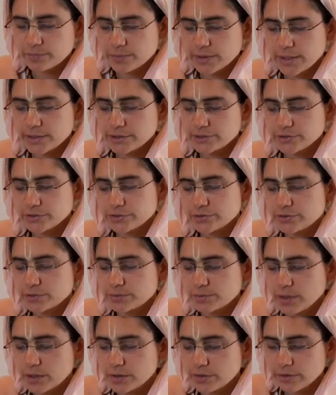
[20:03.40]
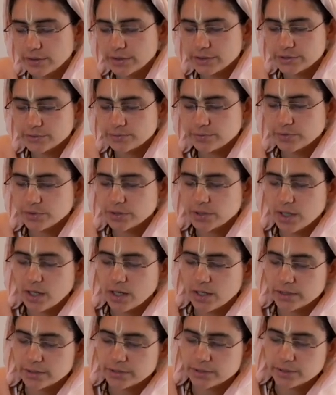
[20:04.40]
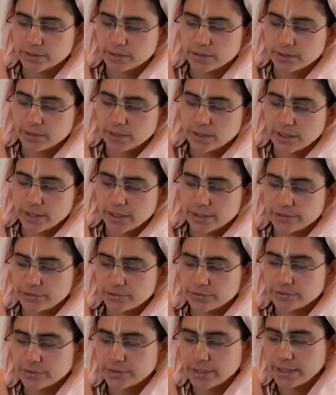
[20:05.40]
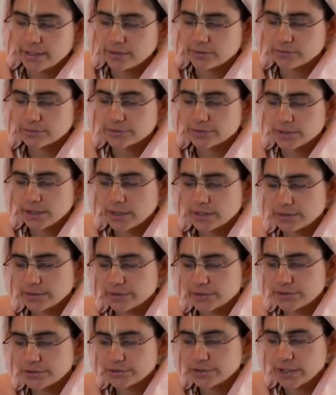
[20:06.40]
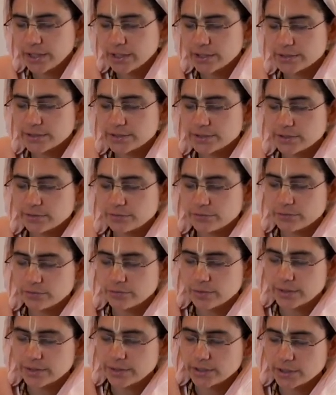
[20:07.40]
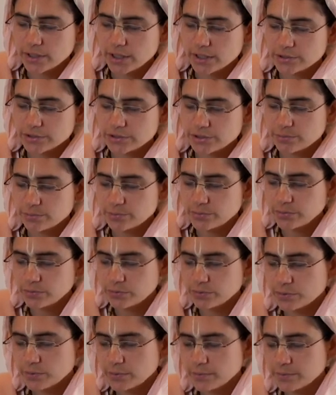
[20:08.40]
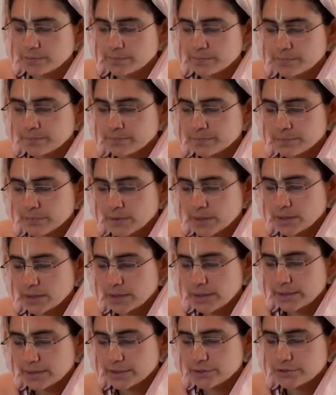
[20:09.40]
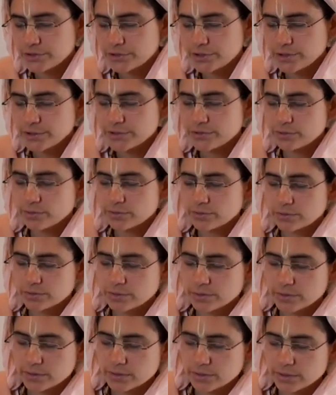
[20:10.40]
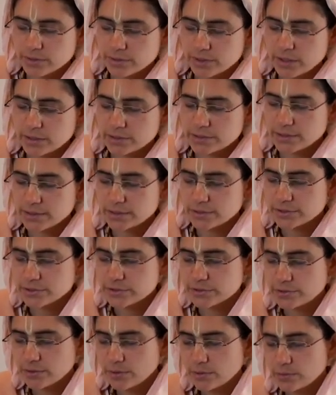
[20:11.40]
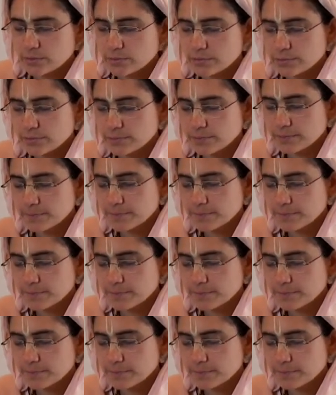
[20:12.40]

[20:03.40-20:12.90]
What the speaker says: pleasure to Maharaj Prahlad, and your nails cut the chest of Hiranyakashipu, like a chisel cutting stone.